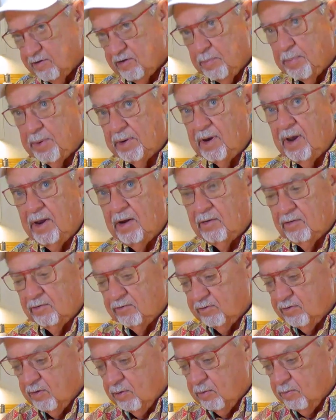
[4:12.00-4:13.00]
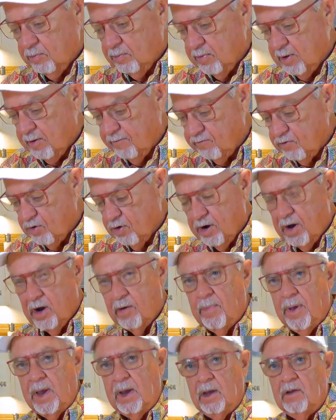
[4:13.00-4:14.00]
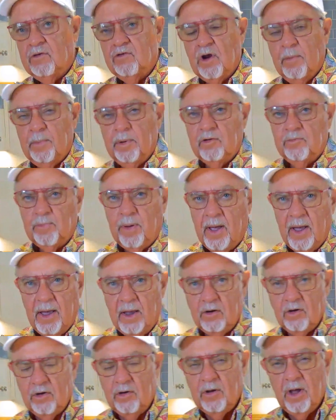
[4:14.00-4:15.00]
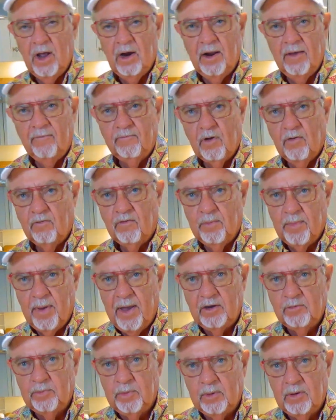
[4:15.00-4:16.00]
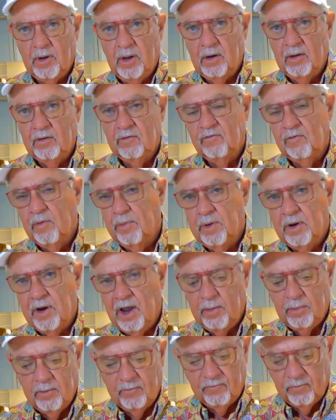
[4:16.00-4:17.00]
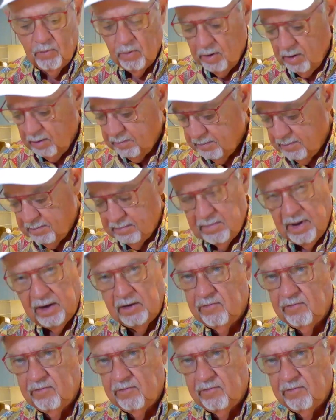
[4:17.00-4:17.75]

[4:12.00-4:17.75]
potatoes. So if you're gonna make shepherd's pie and you got leftover mashed potatoes from the day before, that's